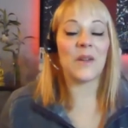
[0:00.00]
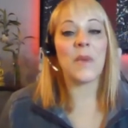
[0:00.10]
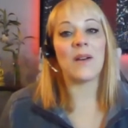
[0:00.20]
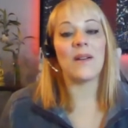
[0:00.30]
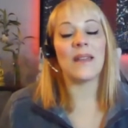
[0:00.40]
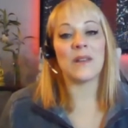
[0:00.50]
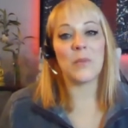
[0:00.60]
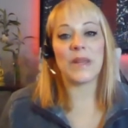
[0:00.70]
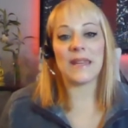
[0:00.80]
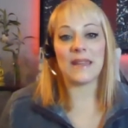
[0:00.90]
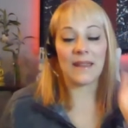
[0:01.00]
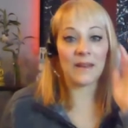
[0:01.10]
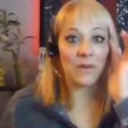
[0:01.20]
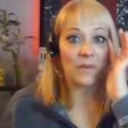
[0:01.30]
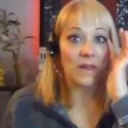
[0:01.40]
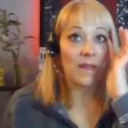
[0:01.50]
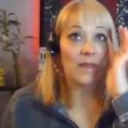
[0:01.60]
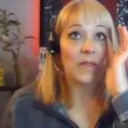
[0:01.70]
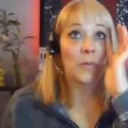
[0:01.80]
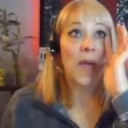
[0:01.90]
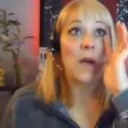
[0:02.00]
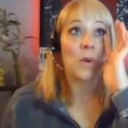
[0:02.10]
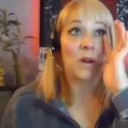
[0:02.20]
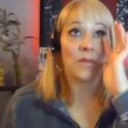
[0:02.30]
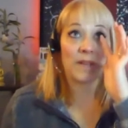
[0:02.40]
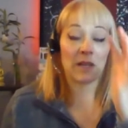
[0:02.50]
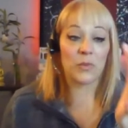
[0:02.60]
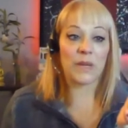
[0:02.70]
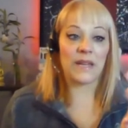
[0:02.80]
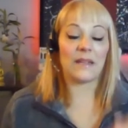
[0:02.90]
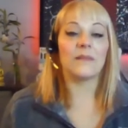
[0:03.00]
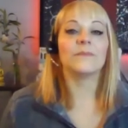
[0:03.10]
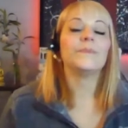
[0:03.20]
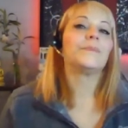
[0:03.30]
about NLP and the power of NLP.